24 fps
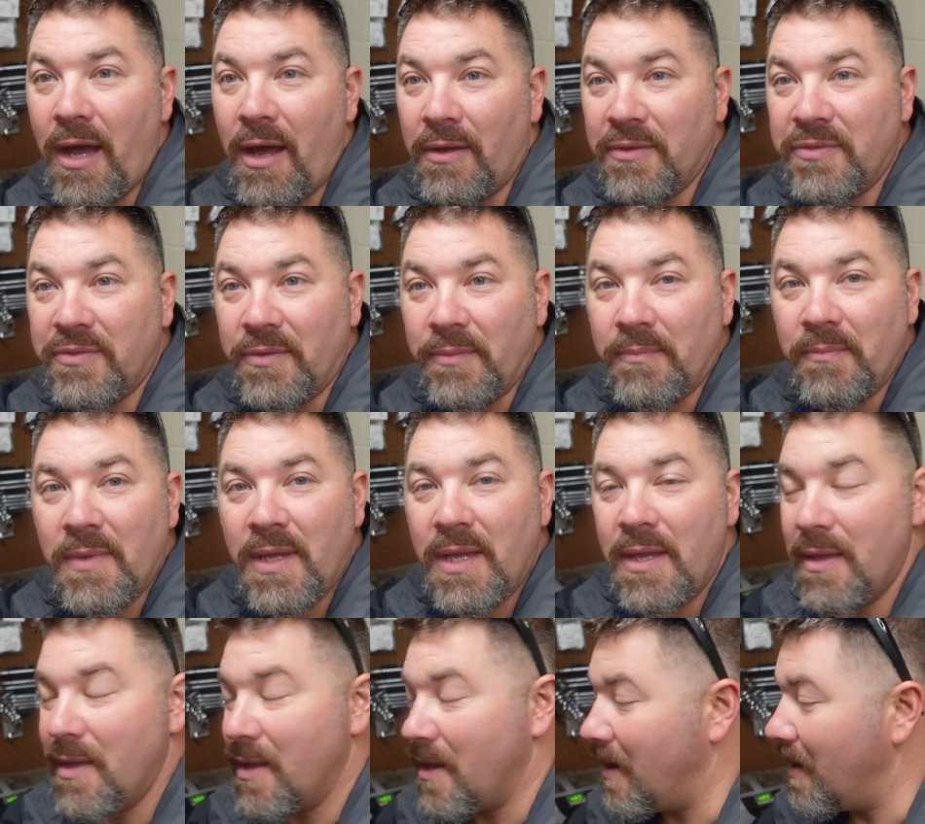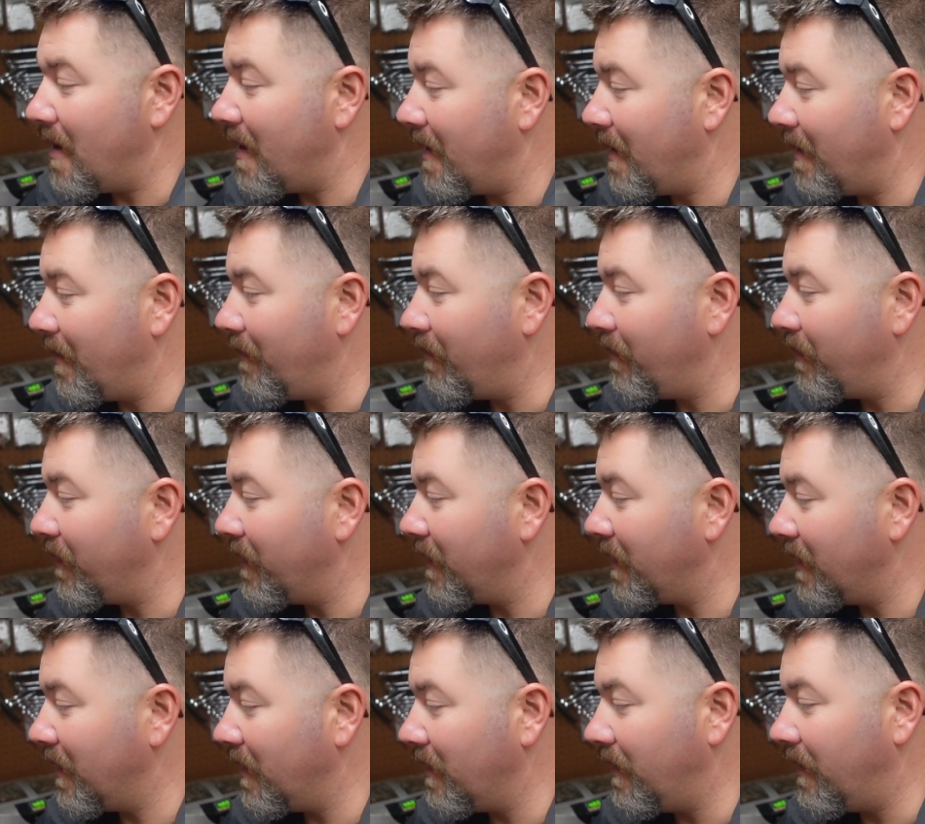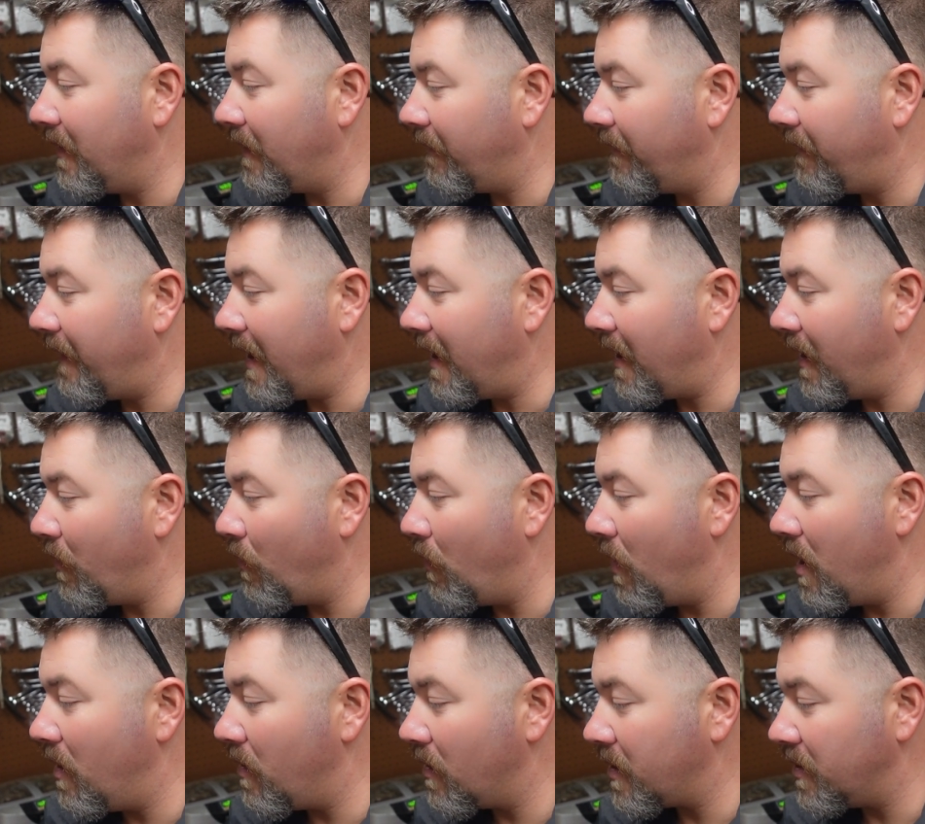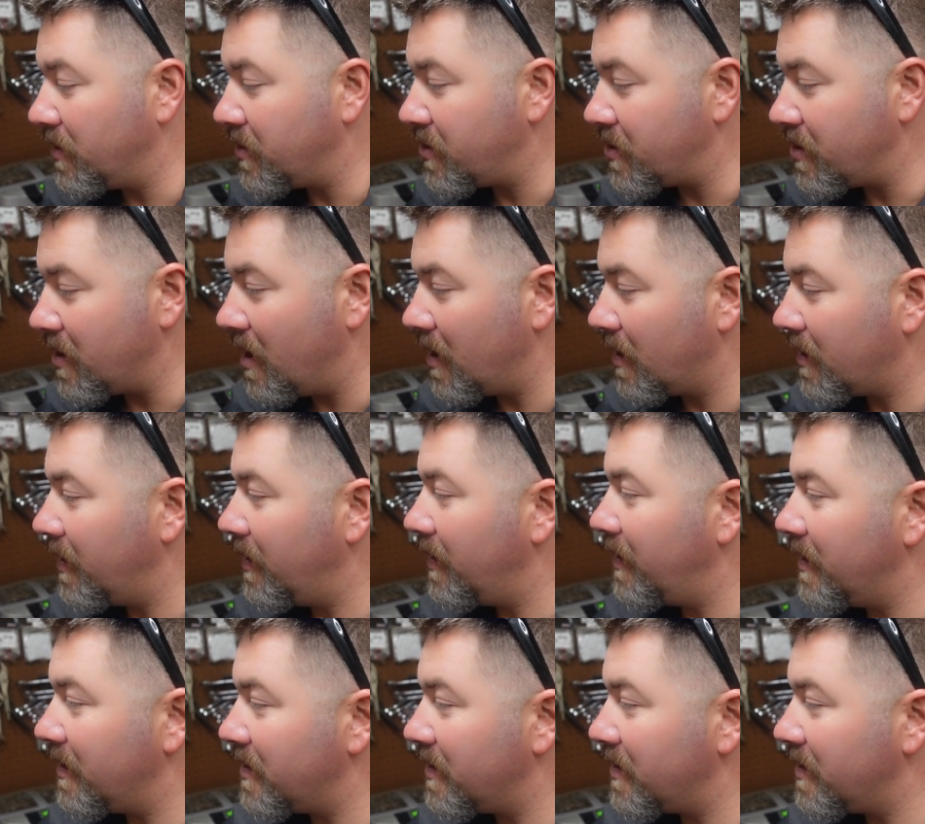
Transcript: awesome. They're very well constructed.